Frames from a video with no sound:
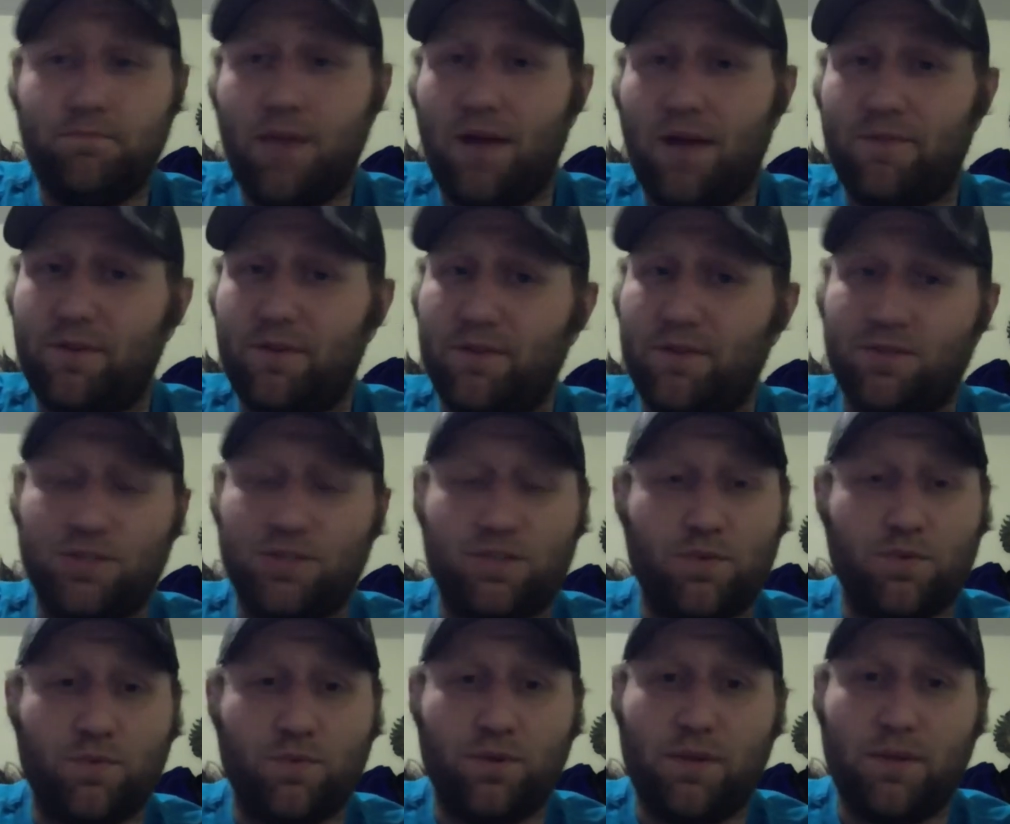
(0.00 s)
I feel it's
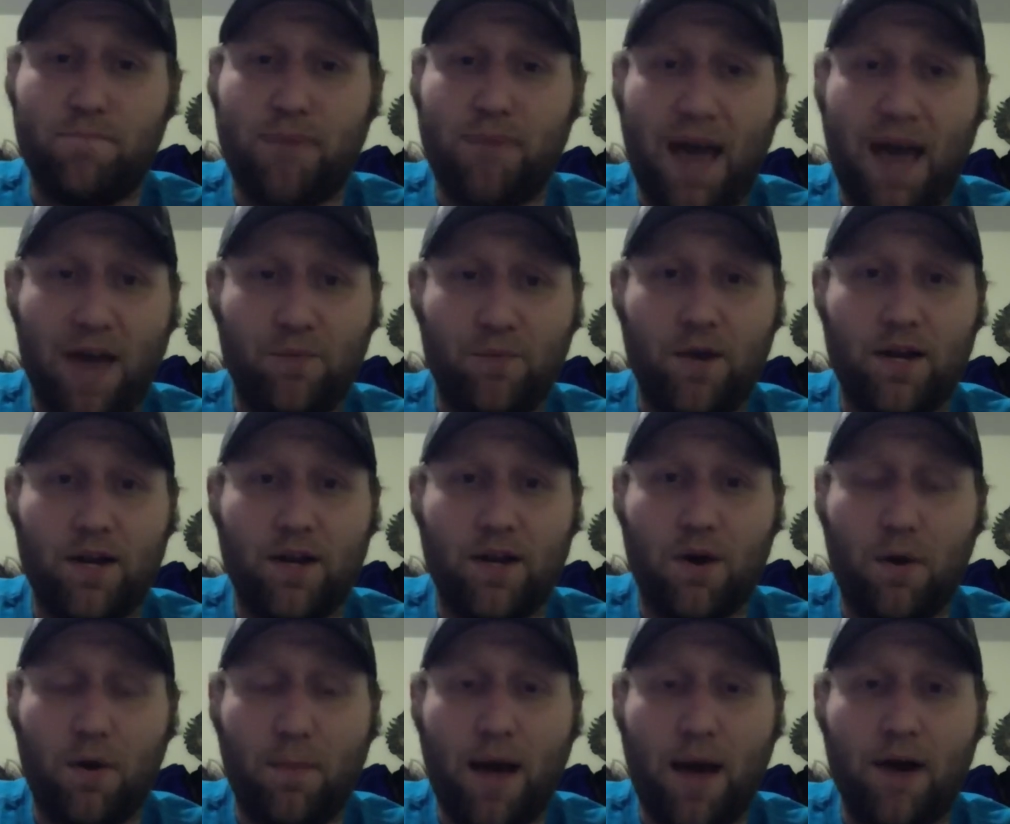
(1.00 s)
just a really bad way to
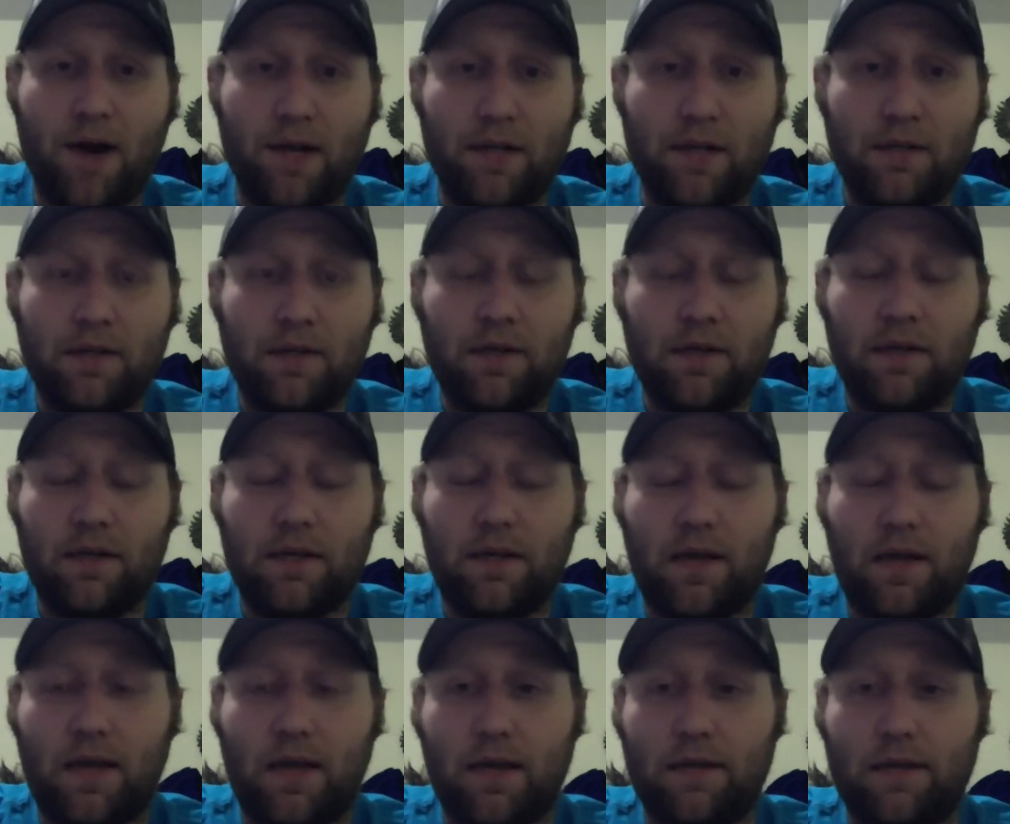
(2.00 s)
go about it.
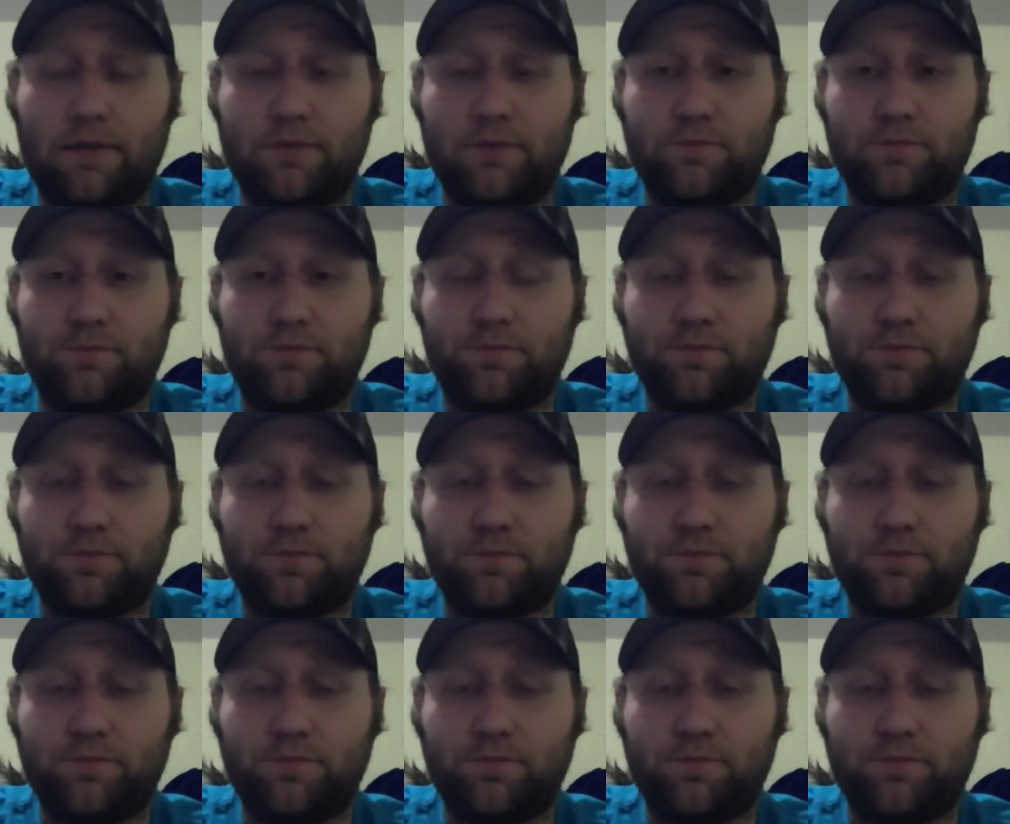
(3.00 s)
And